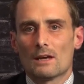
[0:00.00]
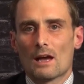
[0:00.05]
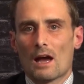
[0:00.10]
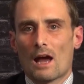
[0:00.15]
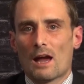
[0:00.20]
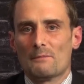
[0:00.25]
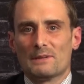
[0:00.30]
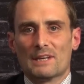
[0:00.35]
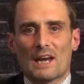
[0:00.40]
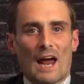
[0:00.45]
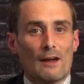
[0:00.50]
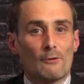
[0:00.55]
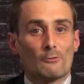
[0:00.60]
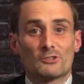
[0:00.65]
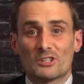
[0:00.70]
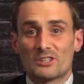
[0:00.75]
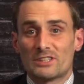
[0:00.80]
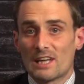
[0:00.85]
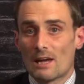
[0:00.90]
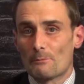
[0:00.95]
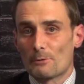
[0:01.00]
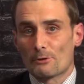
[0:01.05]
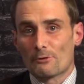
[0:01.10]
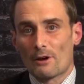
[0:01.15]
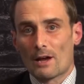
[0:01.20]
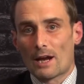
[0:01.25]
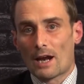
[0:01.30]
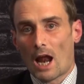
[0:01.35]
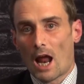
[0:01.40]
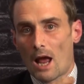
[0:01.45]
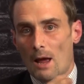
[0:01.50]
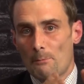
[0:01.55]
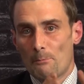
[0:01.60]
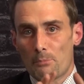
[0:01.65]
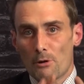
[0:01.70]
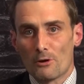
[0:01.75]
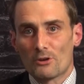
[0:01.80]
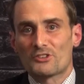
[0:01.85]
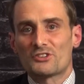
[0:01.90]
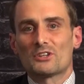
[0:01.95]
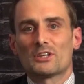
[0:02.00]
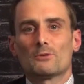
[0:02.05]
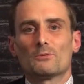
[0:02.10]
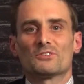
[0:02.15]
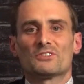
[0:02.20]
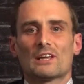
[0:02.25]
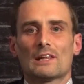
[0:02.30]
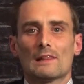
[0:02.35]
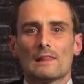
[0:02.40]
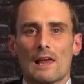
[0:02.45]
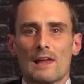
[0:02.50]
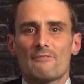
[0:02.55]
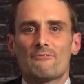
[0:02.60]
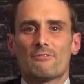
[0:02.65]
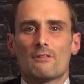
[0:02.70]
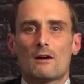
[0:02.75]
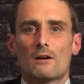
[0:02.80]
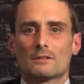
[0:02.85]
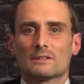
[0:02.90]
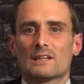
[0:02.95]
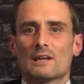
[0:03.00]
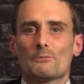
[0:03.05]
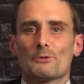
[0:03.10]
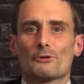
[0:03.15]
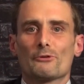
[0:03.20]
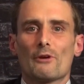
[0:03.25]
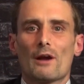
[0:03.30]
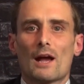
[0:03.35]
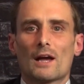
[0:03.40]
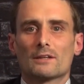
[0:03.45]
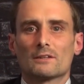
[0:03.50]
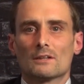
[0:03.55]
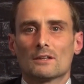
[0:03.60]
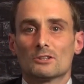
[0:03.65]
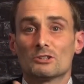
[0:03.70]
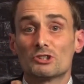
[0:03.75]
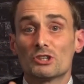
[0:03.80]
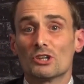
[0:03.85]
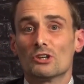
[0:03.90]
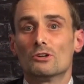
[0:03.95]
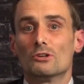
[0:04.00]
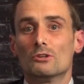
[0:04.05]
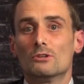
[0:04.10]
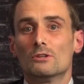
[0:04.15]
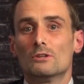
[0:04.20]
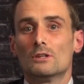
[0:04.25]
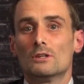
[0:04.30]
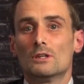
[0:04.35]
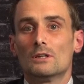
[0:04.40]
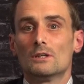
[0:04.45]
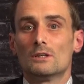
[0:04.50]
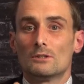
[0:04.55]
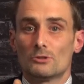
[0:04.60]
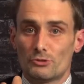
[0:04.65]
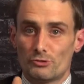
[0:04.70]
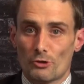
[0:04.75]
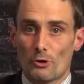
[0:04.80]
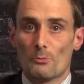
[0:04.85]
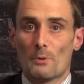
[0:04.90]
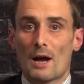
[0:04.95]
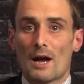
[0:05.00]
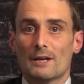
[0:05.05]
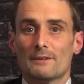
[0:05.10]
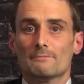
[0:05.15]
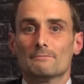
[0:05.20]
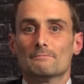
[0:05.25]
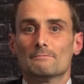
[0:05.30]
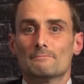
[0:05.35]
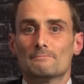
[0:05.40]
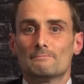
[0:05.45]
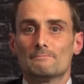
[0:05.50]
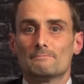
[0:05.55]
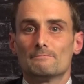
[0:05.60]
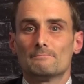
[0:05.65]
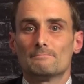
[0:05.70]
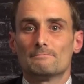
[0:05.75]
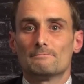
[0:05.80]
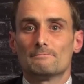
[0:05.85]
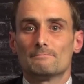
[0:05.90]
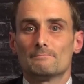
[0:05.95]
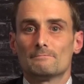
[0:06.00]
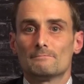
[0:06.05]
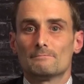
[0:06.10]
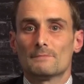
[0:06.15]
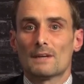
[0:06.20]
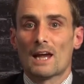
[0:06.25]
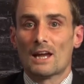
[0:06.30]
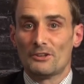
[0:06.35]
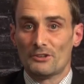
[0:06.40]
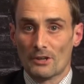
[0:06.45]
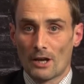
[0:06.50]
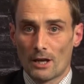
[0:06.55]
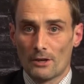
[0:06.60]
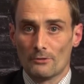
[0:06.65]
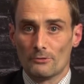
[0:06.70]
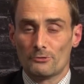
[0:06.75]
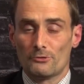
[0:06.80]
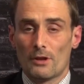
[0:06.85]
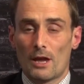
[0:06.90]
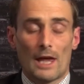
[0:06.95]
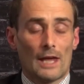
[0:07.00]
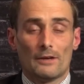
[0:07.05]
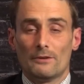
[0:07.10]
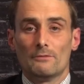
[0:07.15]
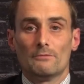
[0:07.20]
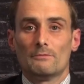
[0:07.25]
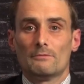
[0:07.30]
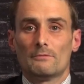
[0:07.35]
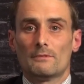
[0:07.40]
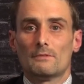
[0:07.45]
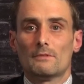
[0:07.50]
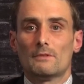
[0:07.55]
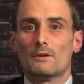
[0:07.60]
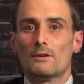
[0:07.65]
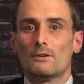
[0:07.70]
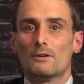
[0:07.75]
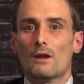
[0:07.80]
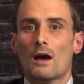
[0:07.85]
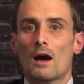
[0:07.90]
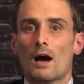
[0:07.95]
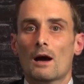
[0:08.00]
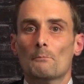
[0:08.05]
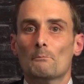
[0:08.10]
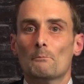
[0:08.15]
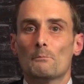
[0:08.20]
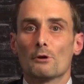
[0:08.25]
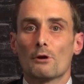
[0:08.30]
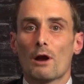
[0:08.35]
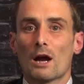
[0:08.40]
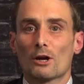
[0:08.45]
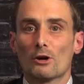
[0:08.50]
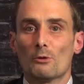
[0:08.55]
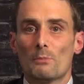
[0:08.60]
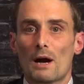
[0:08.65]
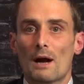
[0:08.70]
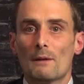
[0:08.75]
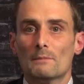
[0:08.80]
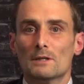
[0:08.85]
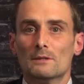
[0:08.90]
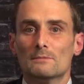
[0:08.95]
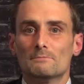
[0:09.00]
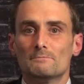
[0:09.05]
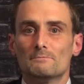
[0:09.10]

I mean, I was a Democrat. I personally was a lifelong Democrat until Joe Biden and Barack Obama.